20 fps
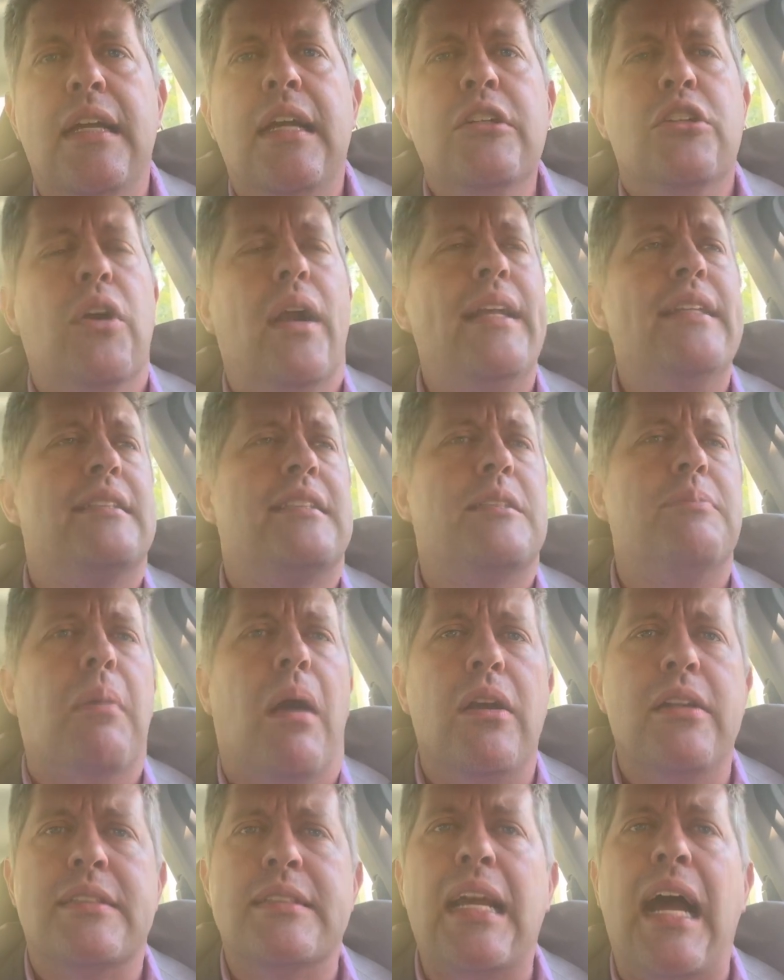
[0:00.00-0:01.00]
Greatest,
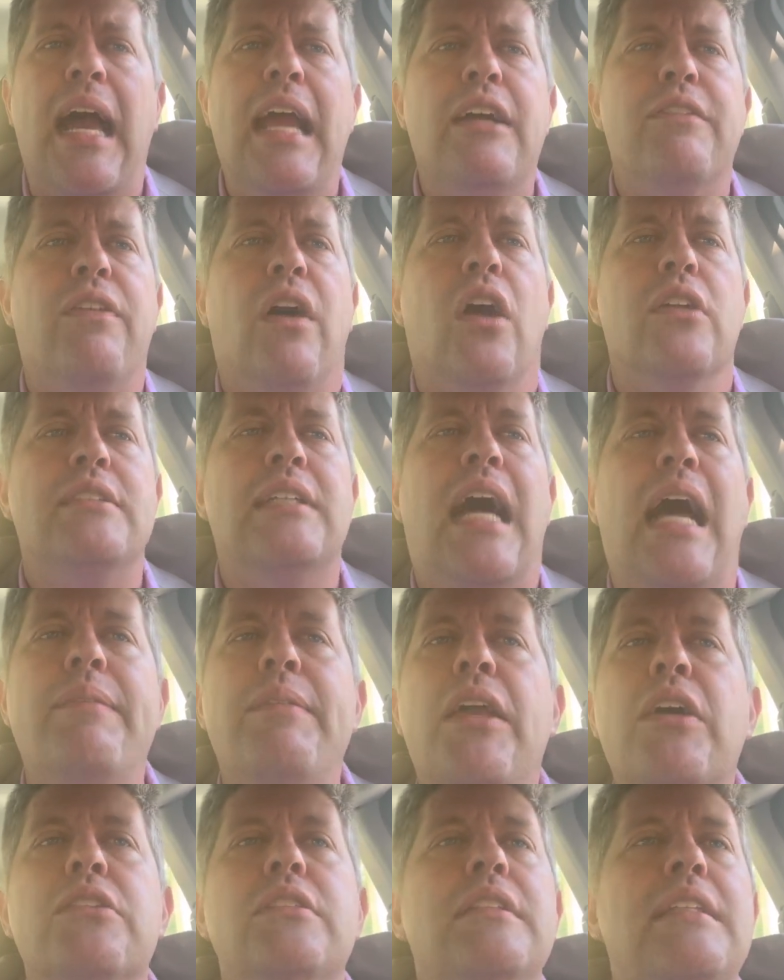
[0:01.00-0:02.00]
smartest guy of all time.
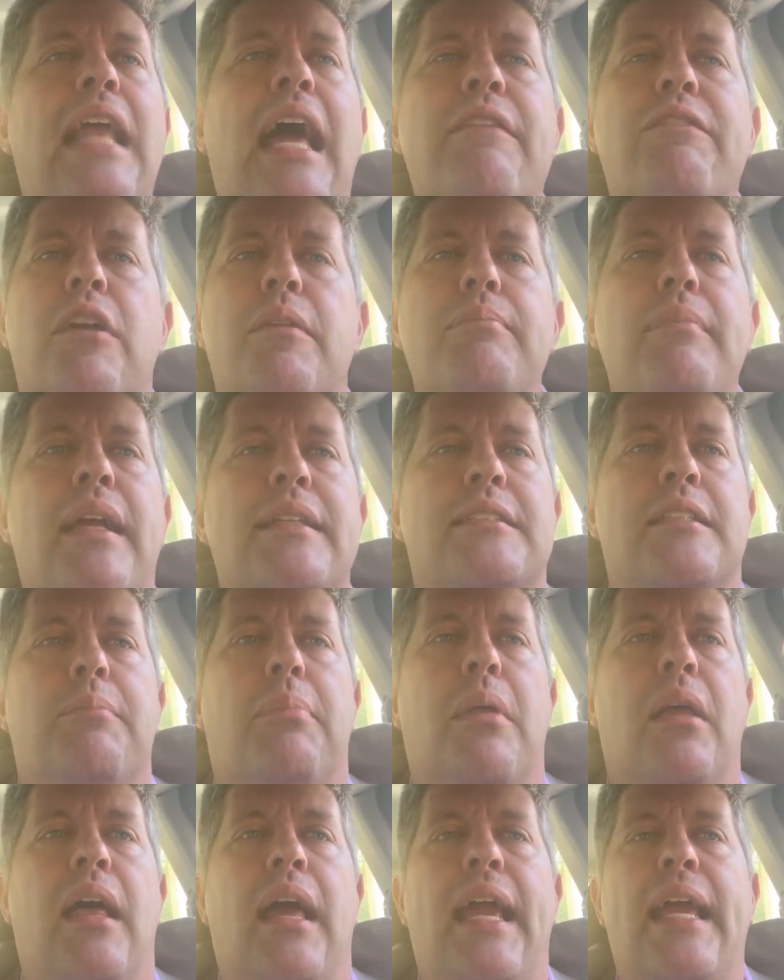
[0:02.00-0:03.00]
He'll never miss a
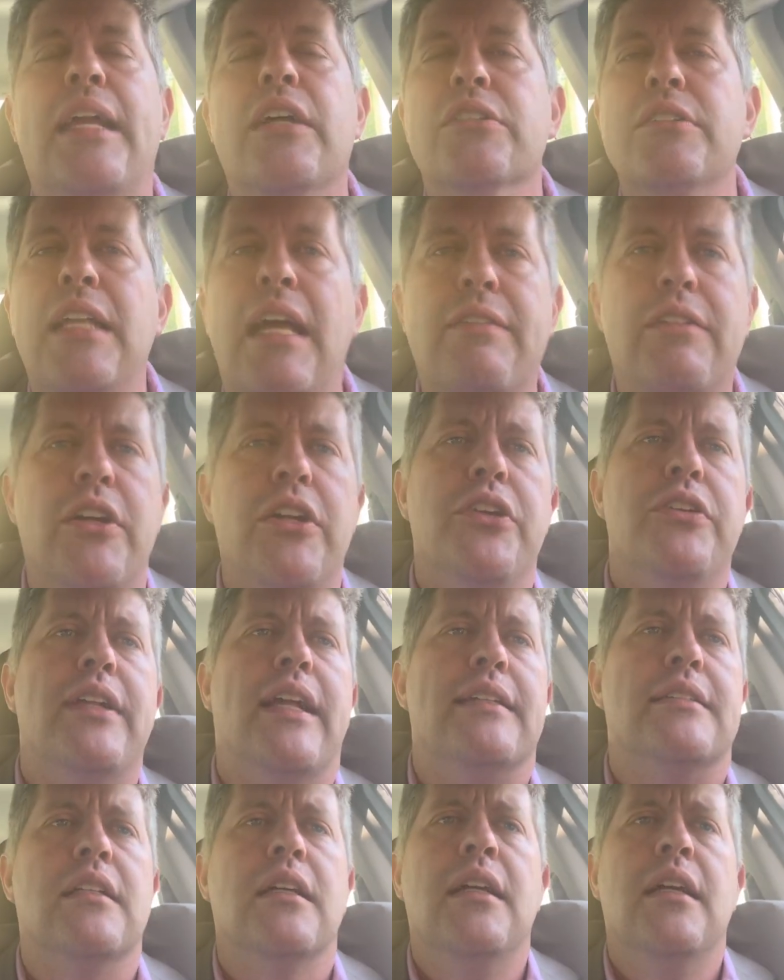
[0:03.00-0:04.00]
play. He'll never do
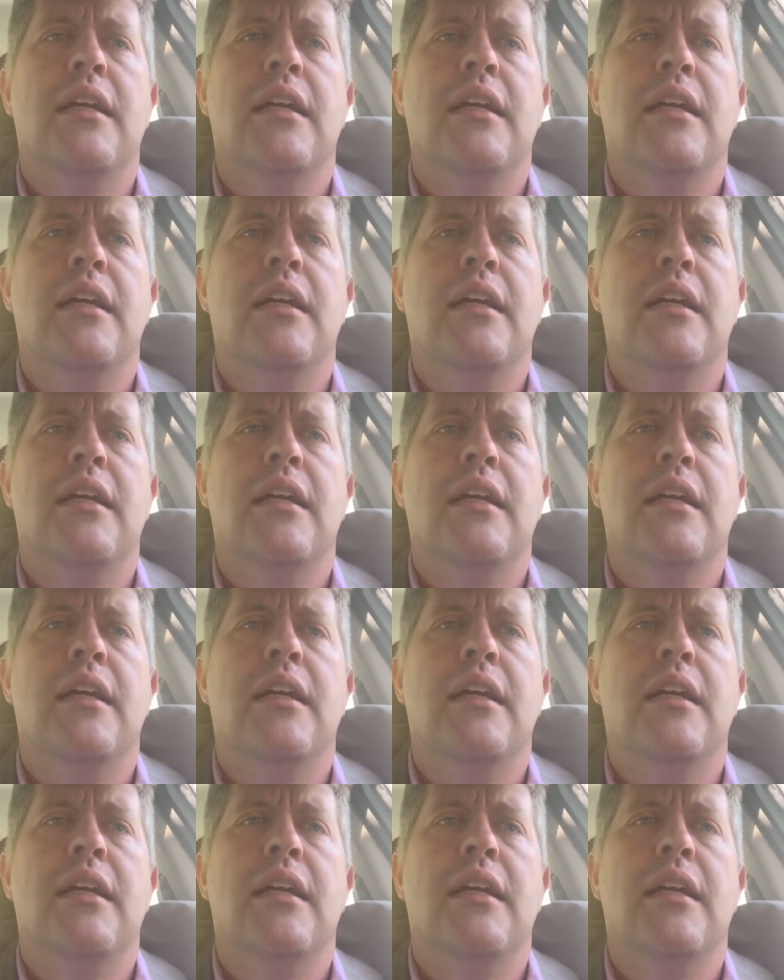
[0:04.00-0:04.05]
this.